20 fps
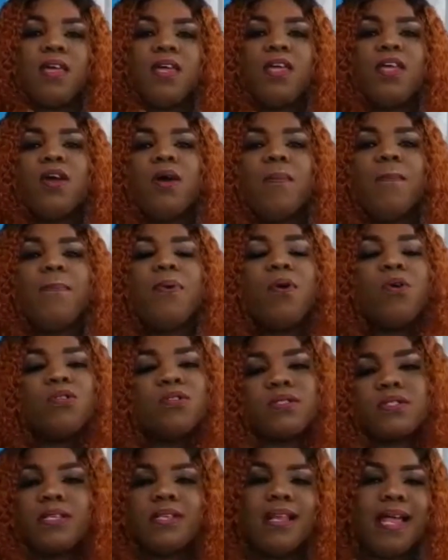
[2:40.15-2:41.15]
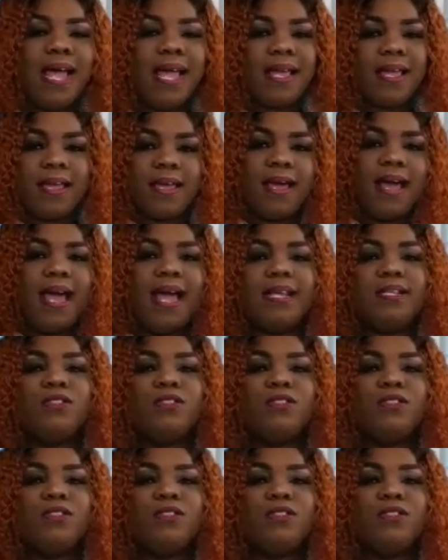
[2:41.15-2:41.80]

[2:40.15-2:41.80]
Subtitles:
your bones, like I